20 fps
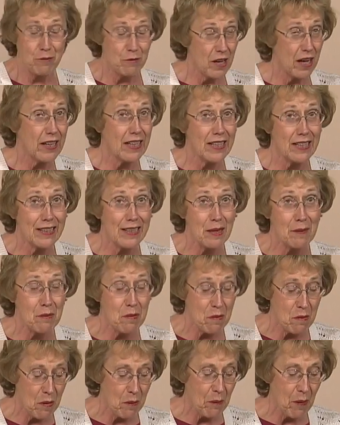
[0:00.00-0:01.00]
I'm not going to clip
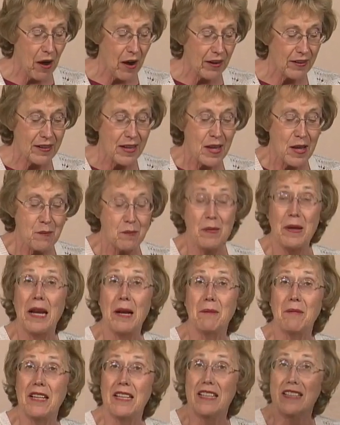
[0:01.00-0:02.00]
them apart, but
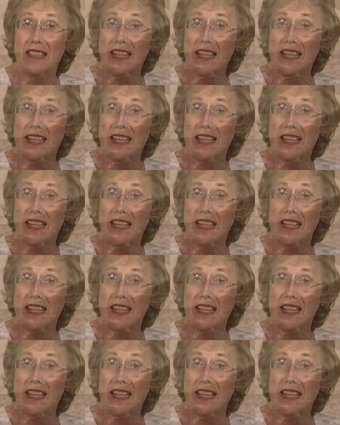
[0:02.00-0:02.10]
I'm going